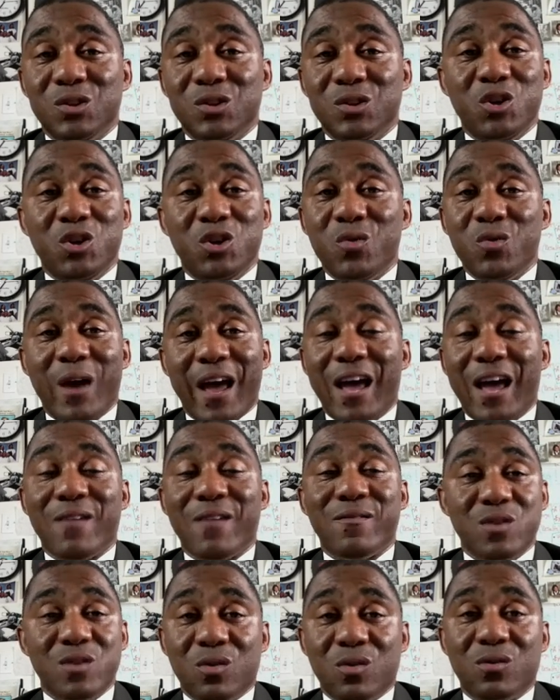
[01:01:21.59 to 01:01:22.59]
Do you
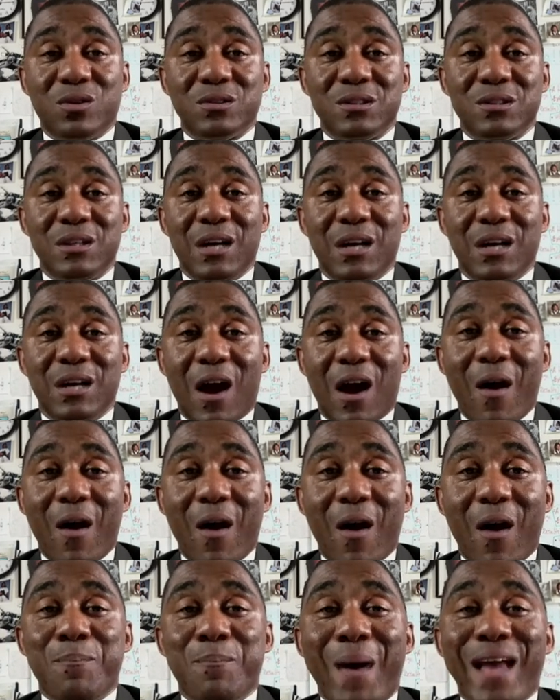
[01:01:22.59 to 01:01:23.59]
have yours? All
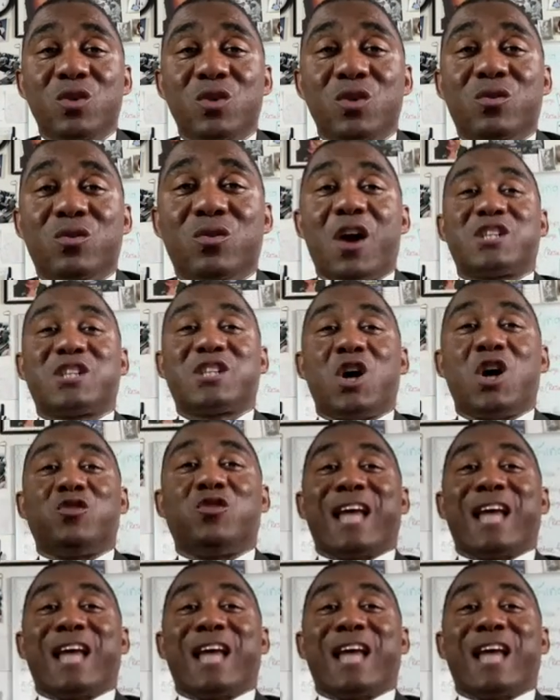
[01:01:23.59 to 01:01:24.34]
right, back to you, Coach.